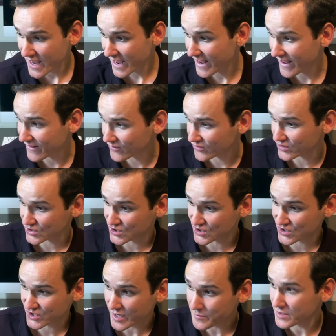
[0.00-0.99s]
and the
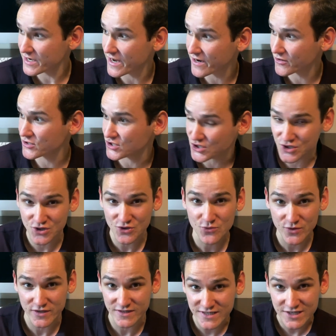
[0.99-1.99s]
seminary
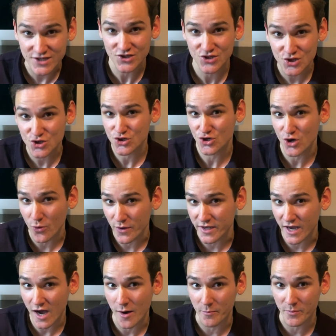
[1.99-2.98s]
student isn't
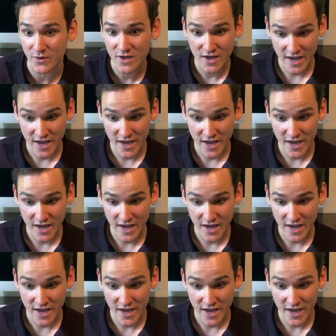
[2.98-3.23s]
showing up.